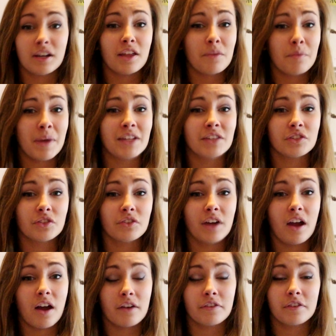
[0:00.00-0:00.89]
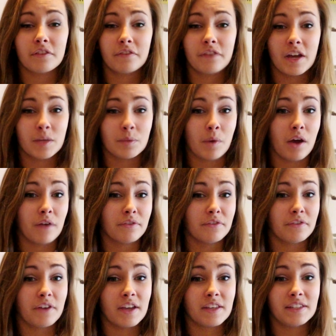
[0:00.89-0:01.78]
Now the main story arc for the first part
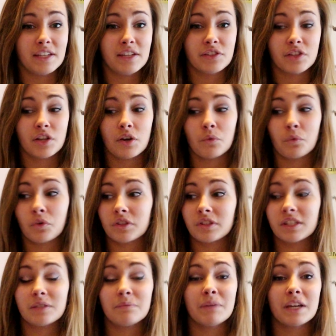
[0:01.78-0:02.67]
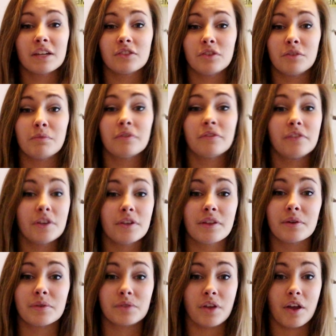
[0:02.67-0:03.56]
of the first season was this big super
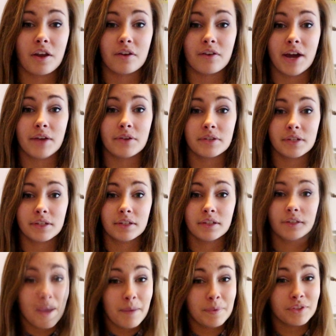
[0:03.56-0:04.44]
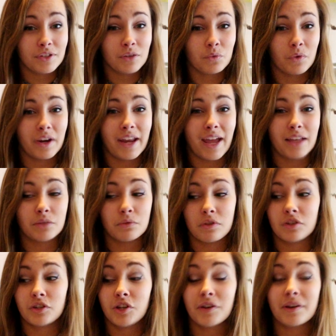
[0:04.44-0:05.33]
flu that was going around. Episode 1 ends
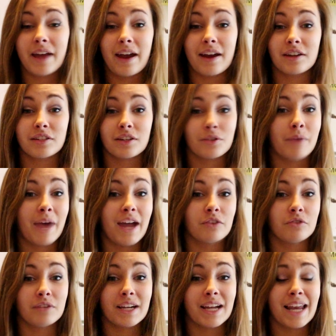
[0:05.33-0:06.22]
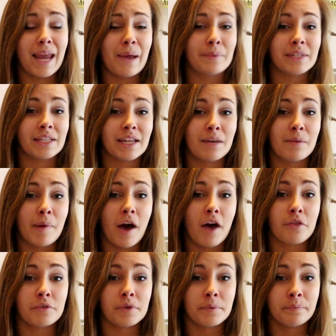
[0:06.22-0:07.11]
with a new character called Patrick collapsing in a
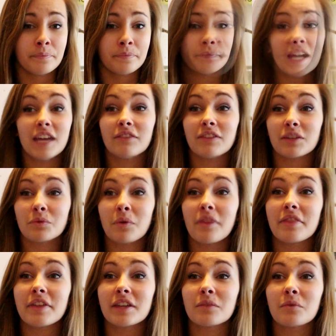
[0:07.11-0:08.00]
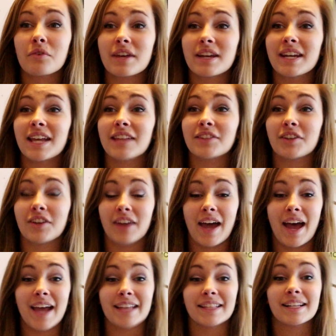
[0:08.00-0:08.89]
bathroom. If there's one thing Walking Dead's good
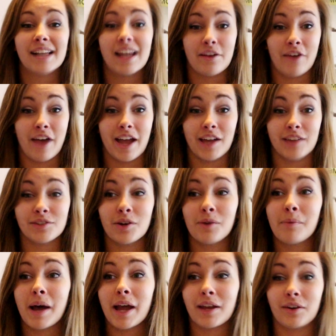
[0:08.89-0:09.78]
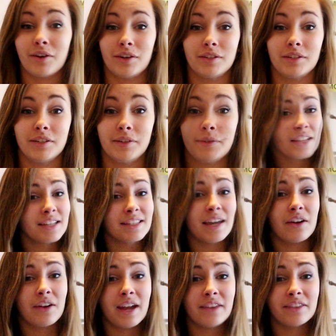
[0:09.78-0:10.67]
at, it's cliffhangers, oh my god.
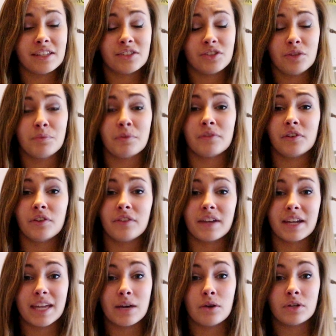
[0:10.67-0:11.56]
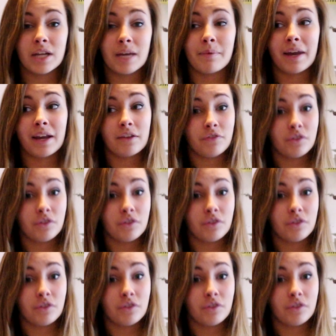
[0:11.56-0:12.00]
Turns out he had this super flu that killed him,